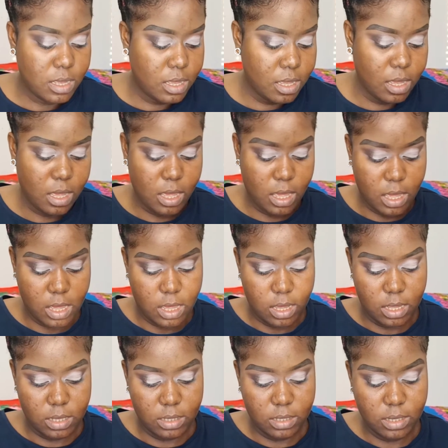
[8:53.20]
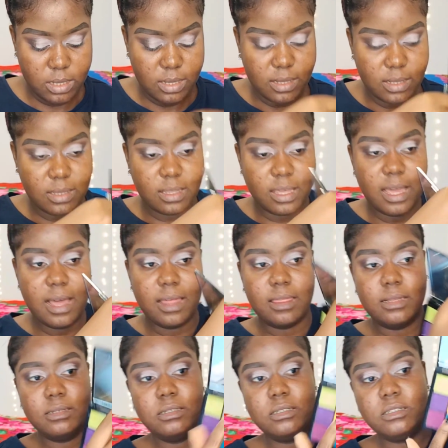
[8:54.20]
and yeah, this
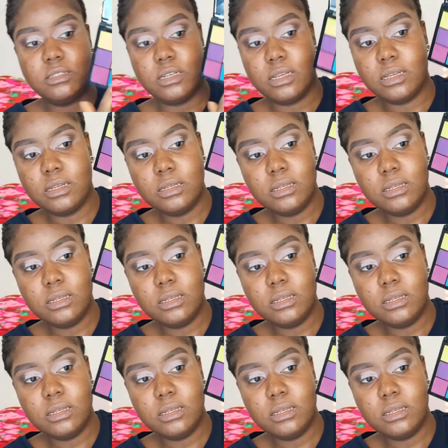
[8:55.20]
shade,